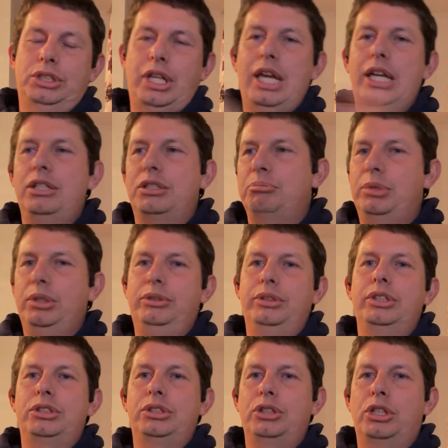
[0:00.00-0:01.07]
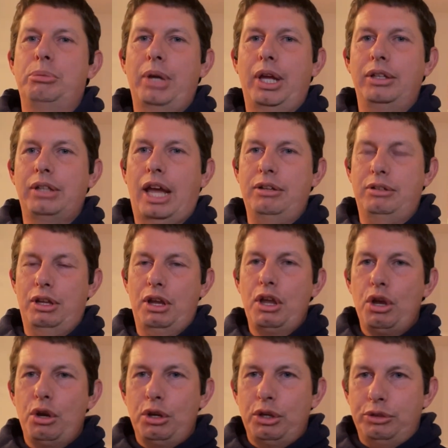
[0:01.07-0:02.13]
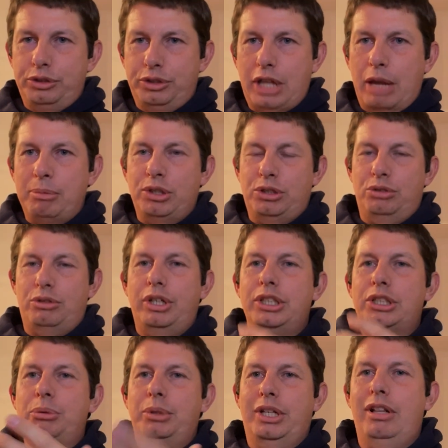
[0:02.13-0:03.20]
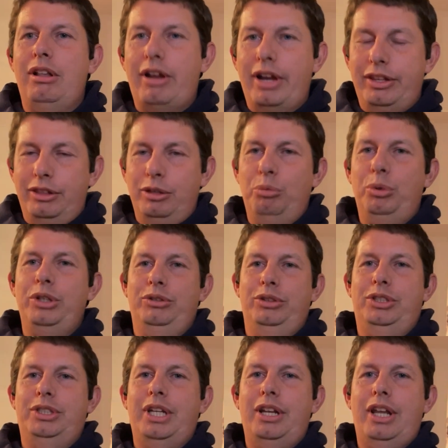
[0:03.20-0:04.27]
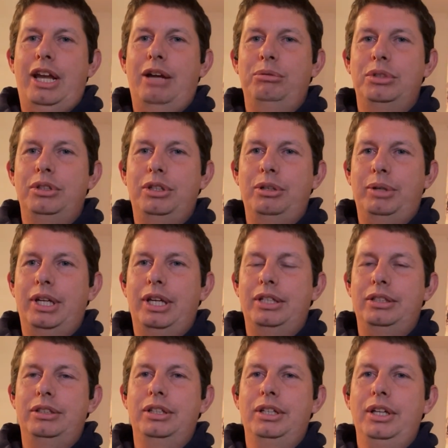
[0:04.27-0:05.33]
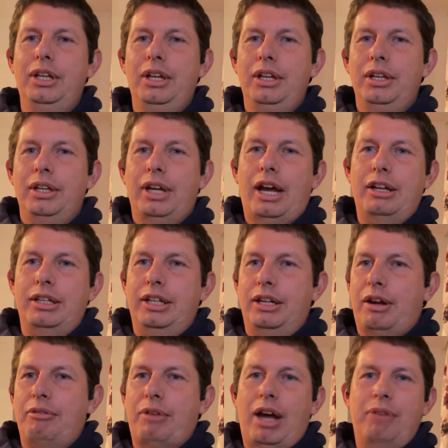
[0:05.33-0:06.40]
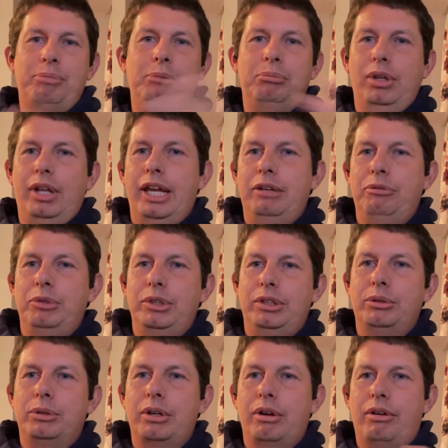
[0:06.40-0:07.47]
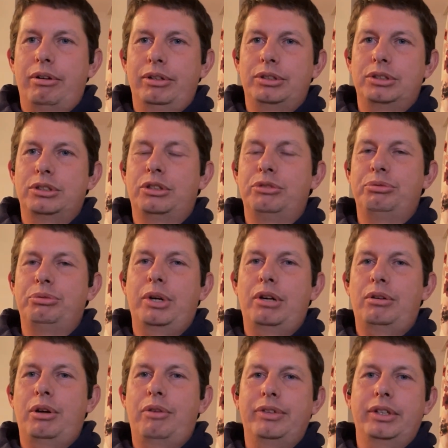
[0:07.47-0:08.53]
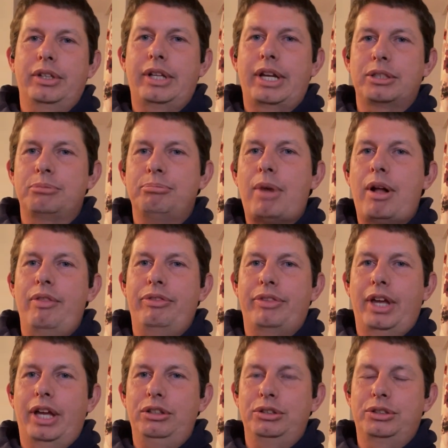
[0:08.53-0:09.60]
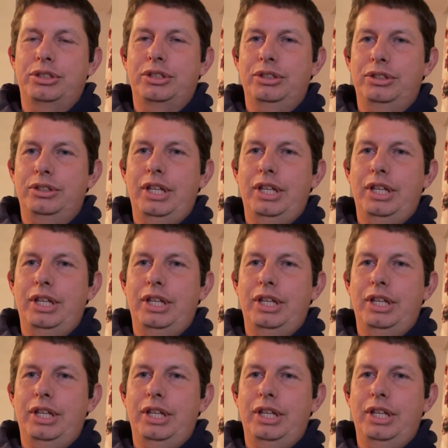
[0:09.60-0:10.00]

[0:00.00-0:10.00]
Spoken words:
stage and build this job, and demonstrate to a client that we understand how to do it. And I've been playing with your guys' software over the last month, and just